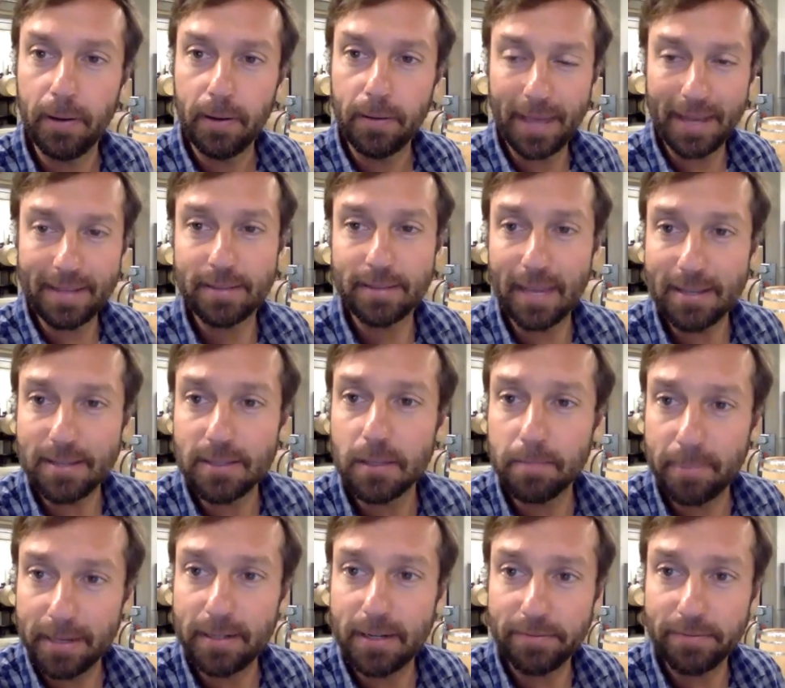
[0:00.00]
That's the
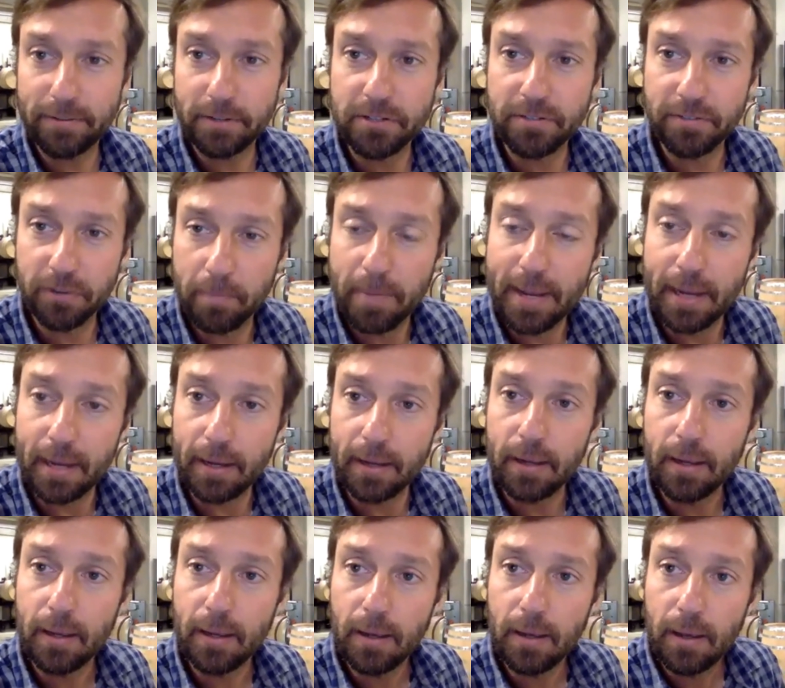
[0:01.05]
big difference for me.
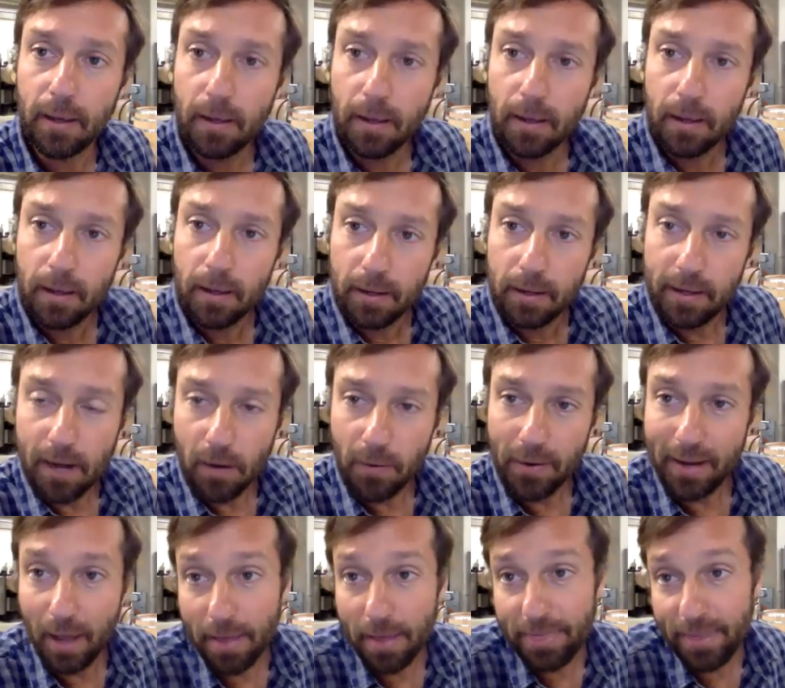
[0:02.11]
You know, and
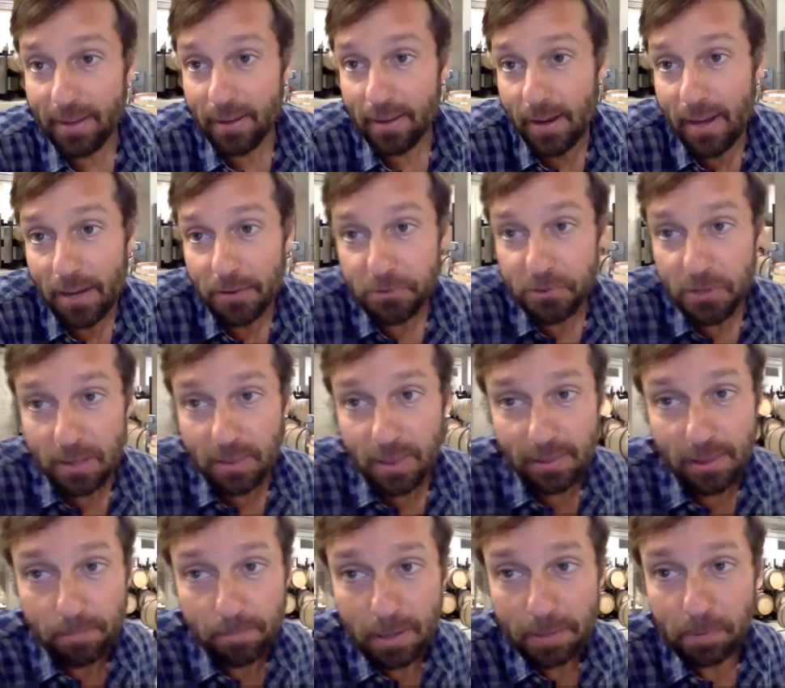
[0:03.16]
I think an interesting thing
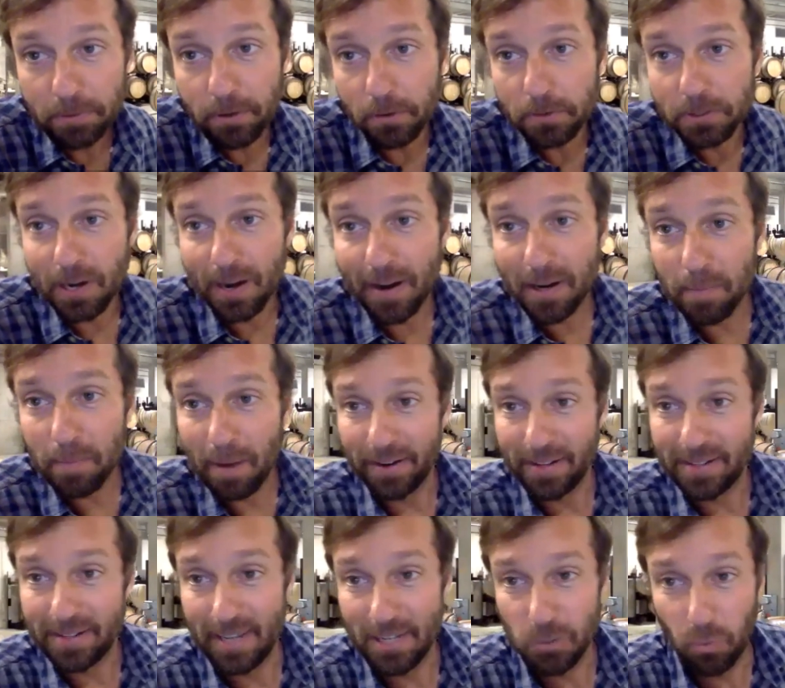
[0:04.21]
that people don't talk about
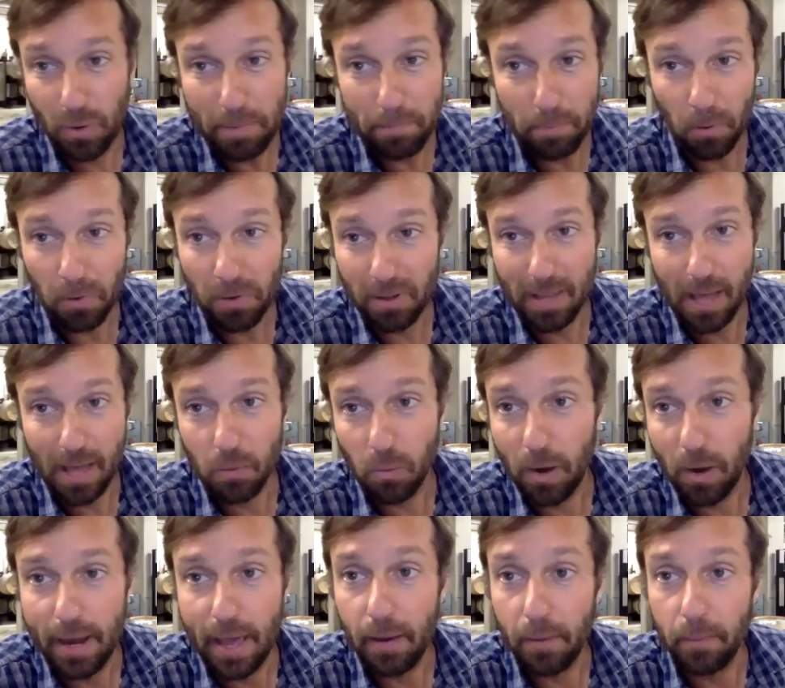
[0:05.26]
is we bulk a lot of
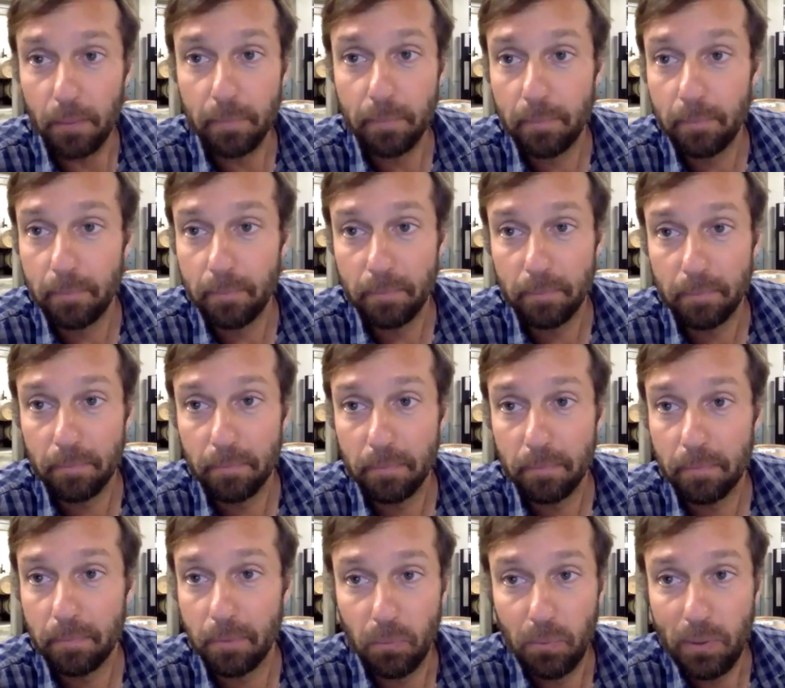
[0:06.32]
wine out.
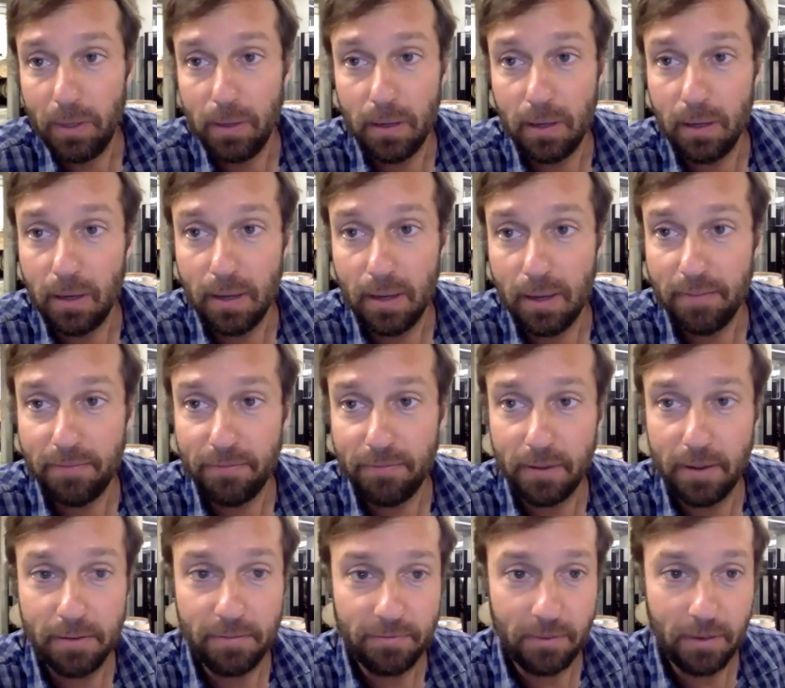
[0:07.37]

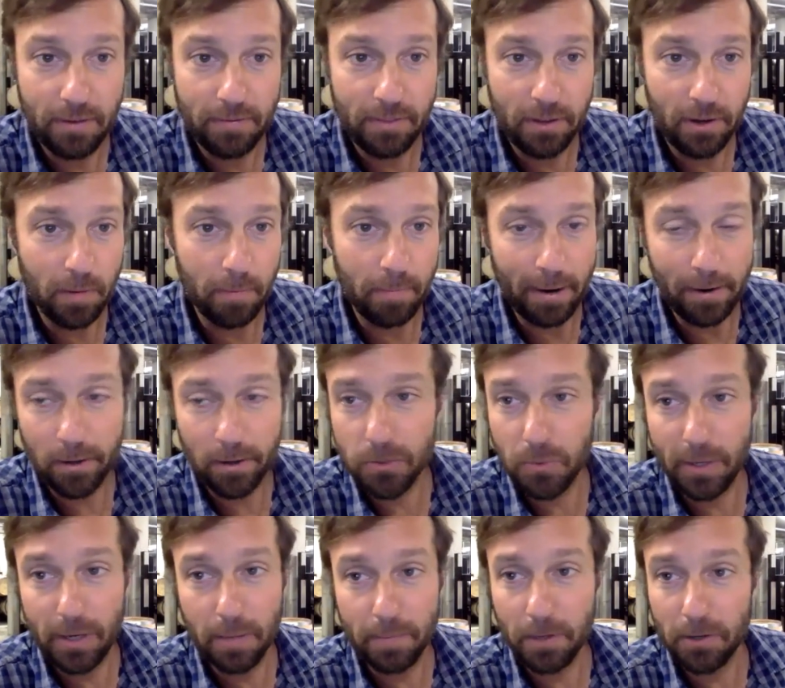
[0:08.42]
If there are barrels we
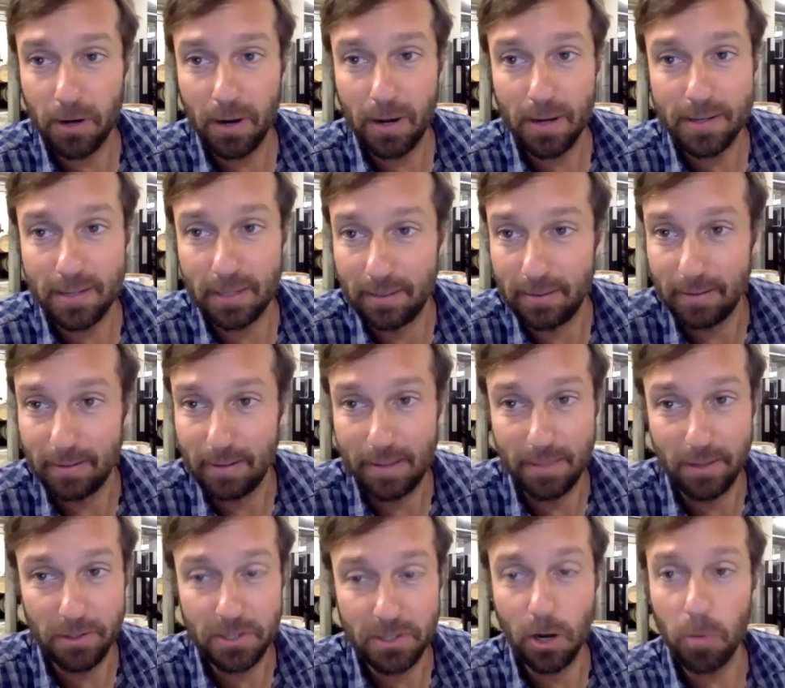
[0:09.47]
come across and
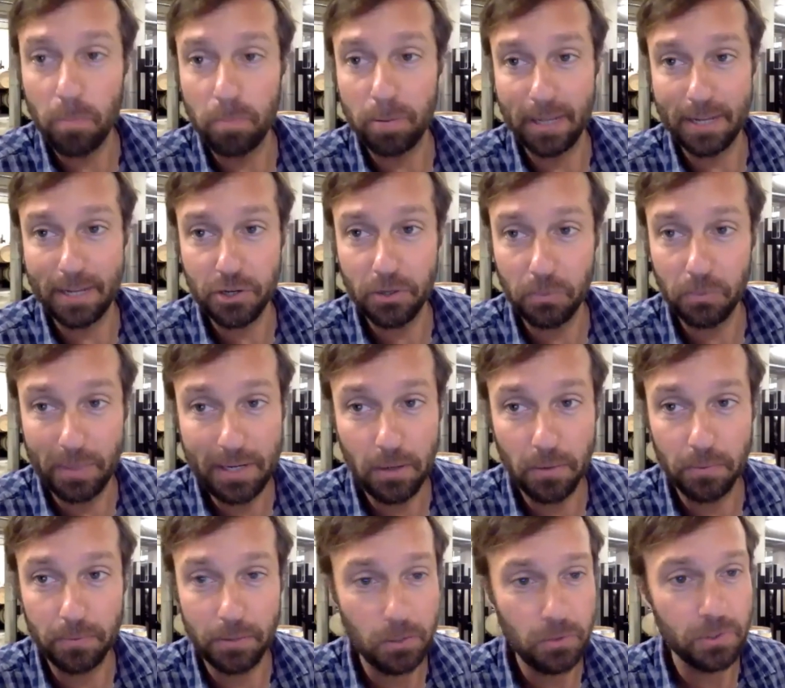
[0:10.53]
there's no pleasure, we don't
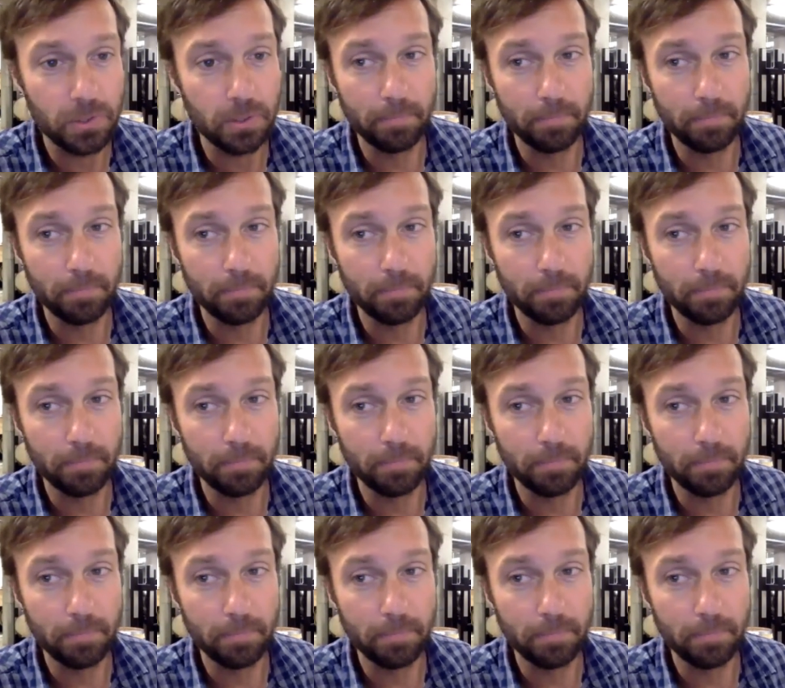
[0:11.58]
use them.